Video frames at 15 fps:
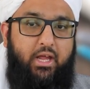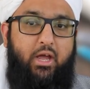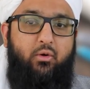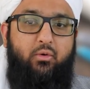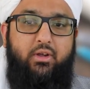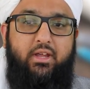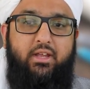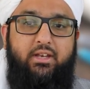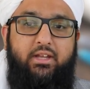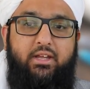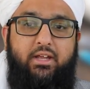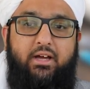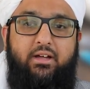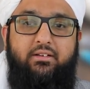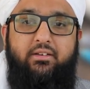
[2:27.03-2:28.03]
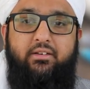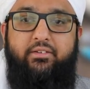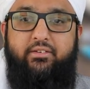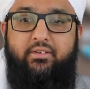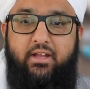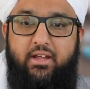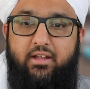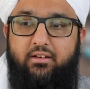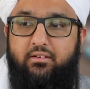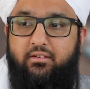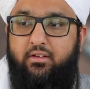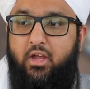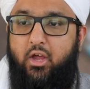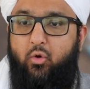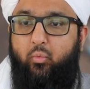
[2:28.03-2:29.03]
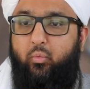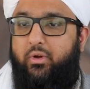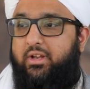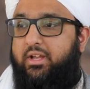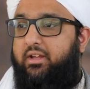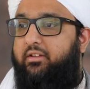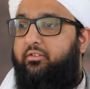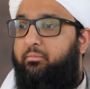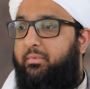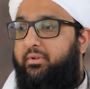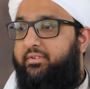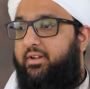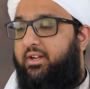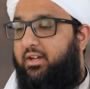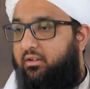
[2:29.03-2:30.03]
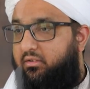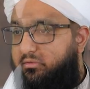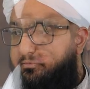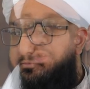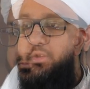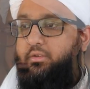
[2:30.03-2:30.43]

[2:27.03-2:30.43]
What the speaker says: how can he understand what he is missing out?